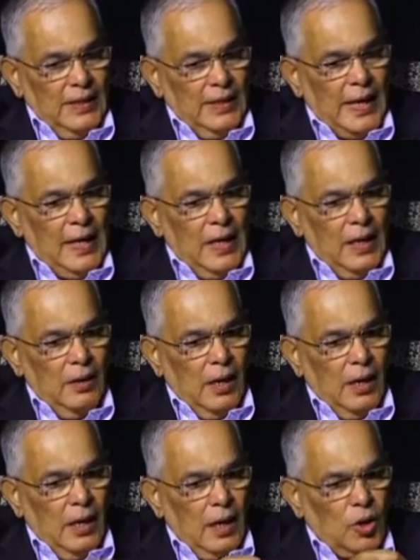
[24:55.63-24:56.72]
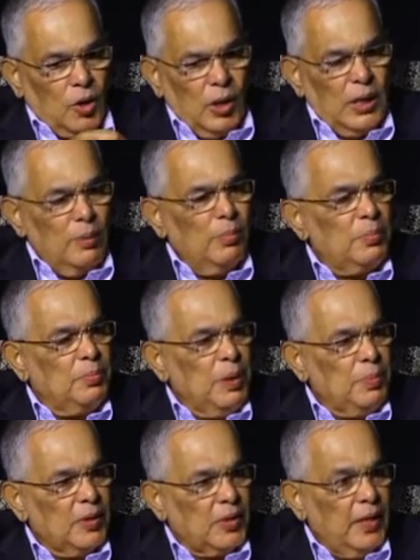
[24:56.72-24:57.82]
they uh, good number of
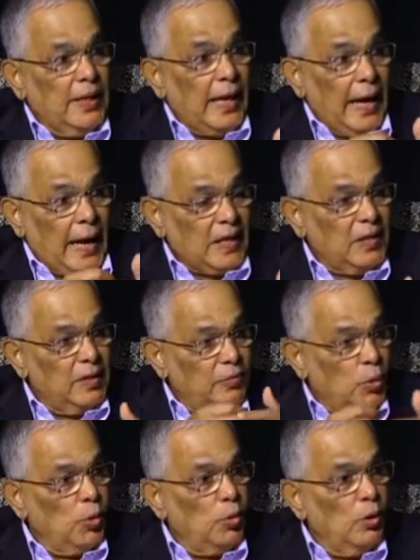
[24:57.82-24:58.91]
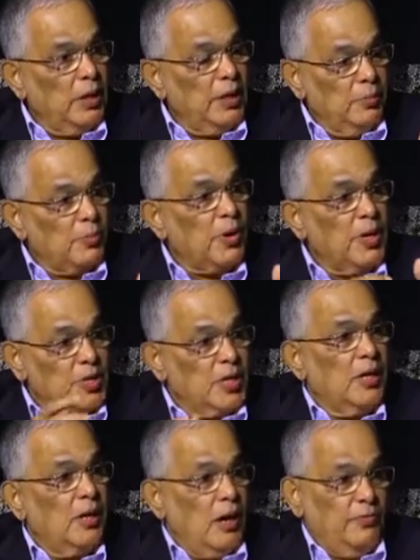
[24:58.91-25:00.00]
people take active role in praising
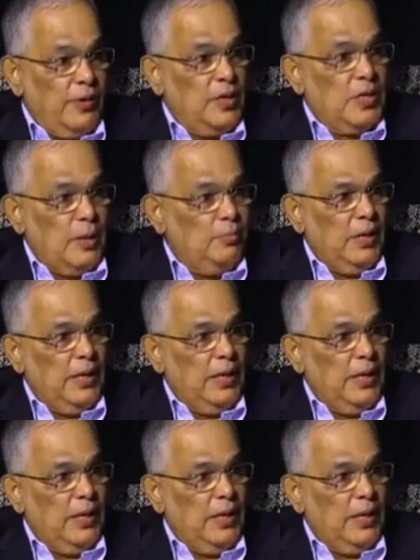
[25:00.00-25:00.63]
god for example